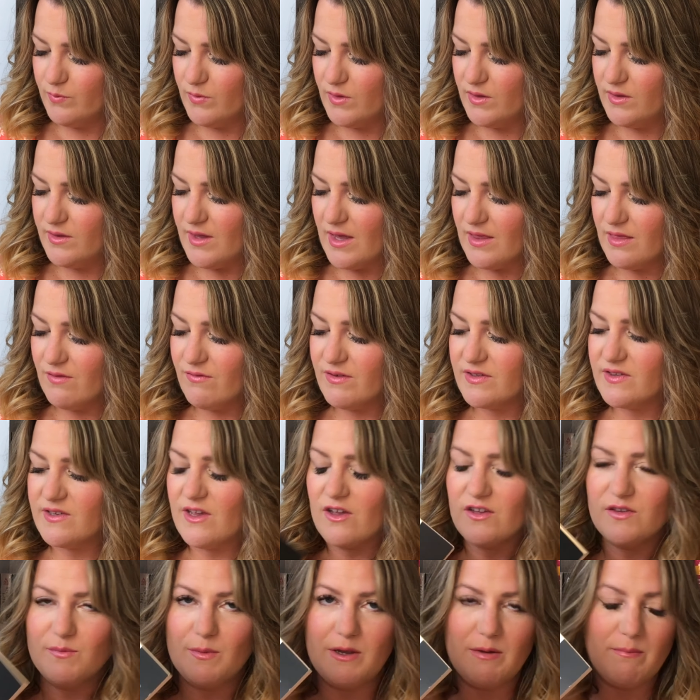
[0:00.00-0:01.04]
Death of a
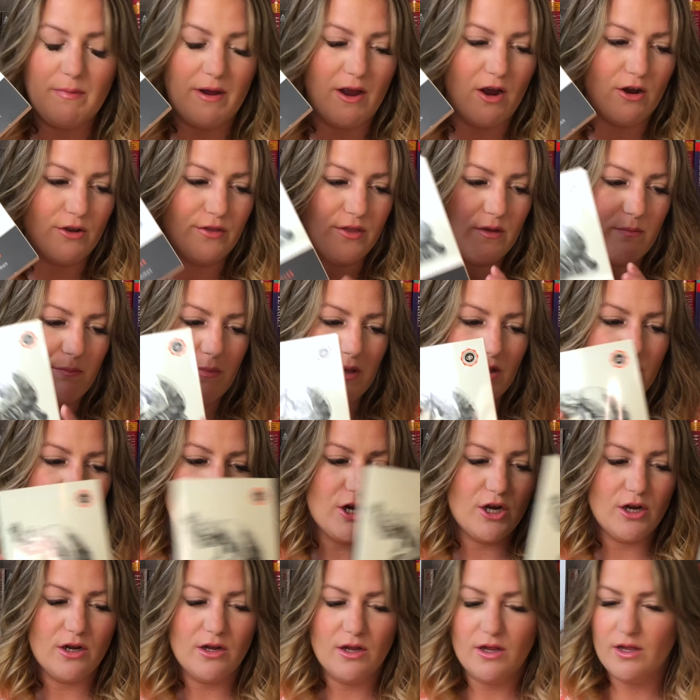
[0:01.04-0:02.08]
Salesman by Arthur
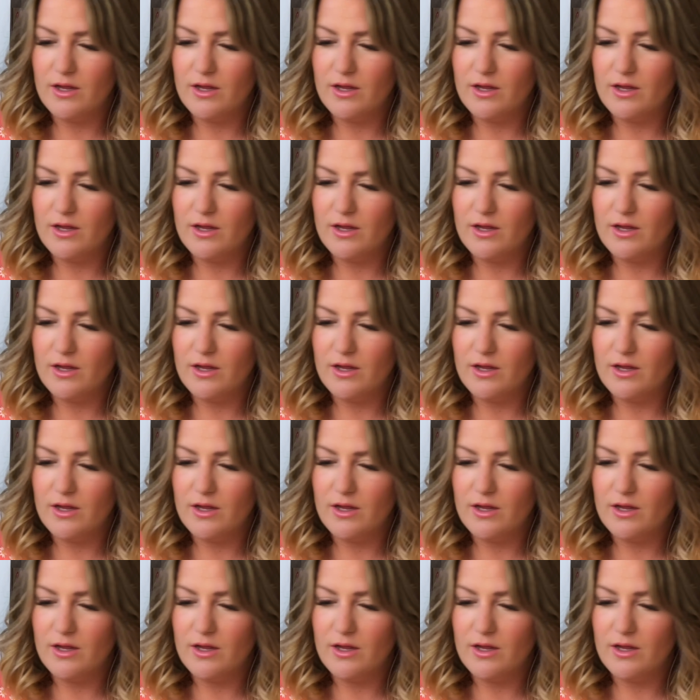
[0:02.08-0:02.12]
Miller.